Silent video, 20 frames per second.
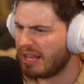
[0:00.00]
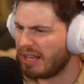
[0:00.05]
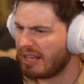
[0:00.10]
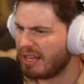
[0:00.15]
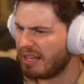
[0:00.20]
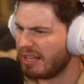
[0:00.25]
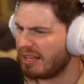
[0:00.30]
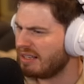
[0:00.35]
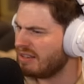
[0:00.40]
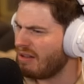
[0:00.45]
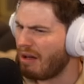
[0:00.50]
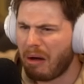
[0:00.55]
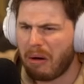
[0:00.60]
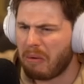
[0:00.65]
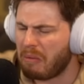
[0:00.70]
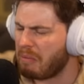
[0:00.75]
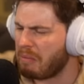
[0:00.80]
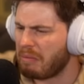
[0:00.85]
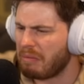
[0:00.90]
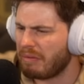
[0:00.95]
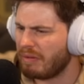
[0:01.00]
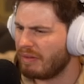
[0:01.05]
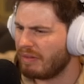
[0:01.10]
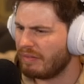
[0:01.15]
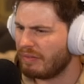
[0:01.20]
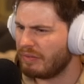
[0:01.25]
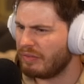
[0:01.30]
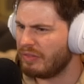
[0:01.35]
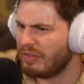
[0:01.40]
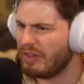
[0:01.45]
Uh, no,
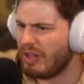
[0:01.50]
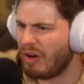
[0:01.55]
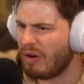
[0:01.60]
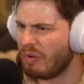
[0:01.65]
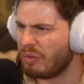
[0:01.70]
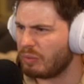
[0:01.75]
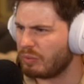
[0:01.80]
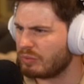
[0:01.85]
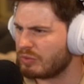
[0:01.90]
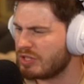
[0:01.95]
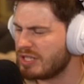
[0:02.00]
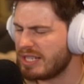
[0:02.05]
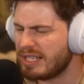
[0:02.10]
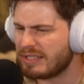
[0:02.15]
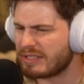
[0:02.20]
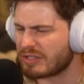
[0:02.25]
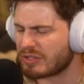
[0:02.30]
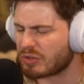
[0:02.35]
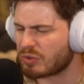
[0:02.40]
no, Jesus